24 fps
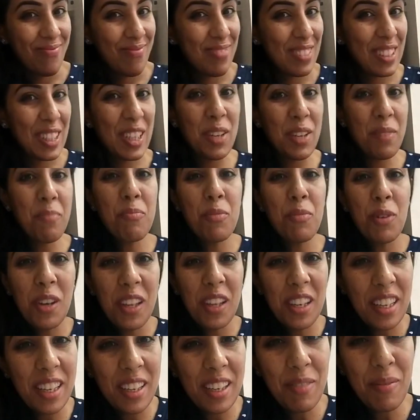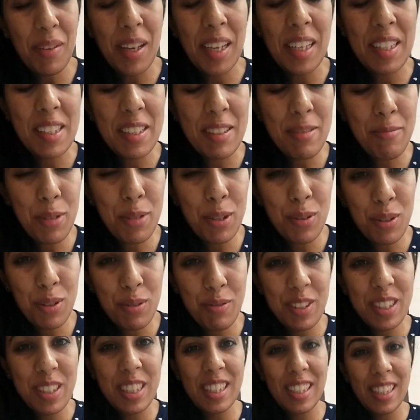Good morning, my dear
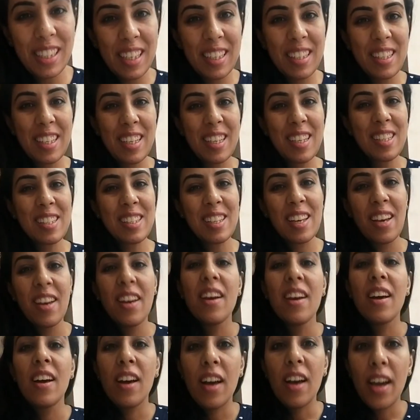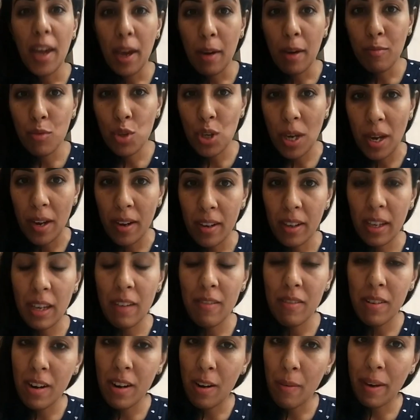beautiful ladies. I am Chhaya
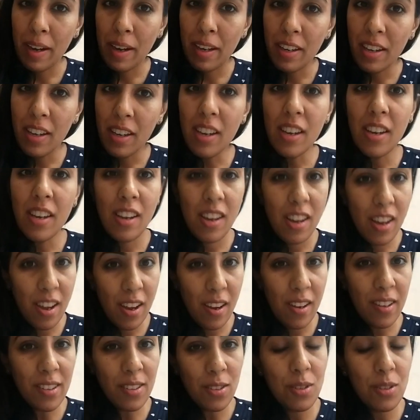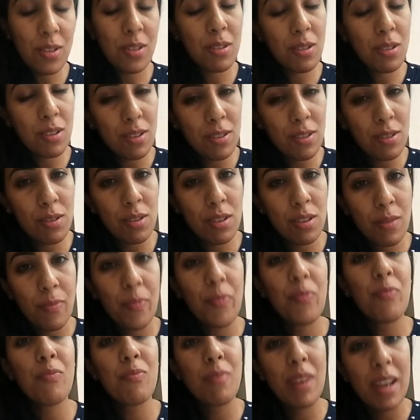Kewalramani here to discuss
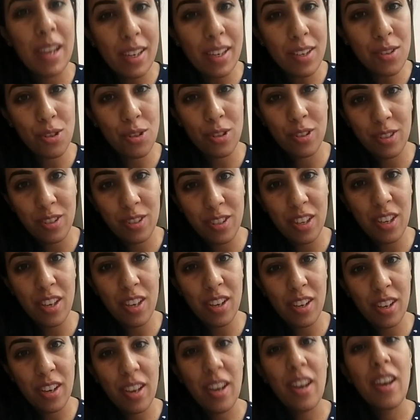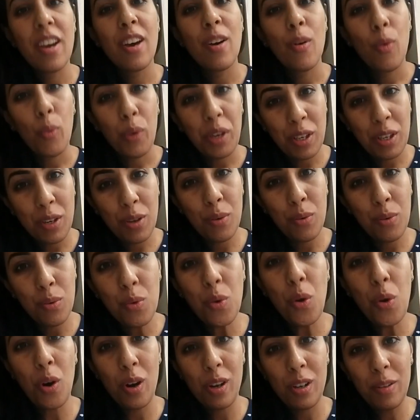my journey with you
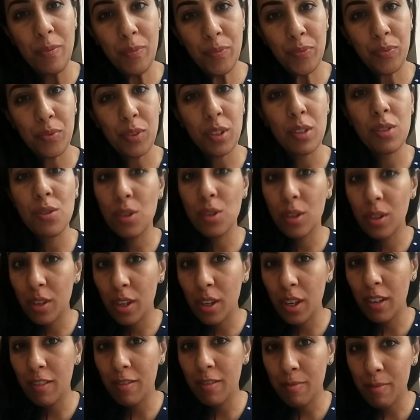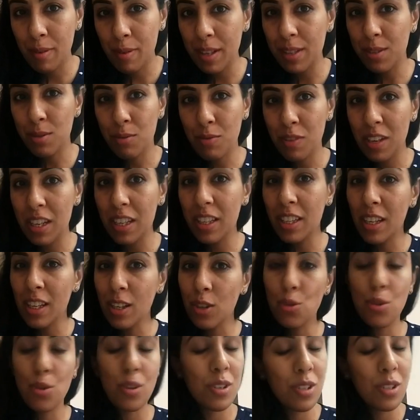all. Journey of
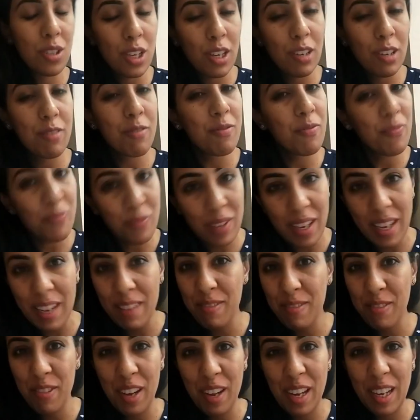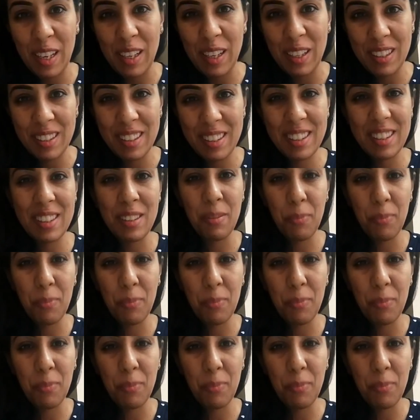breastfeeding, journey of my failures.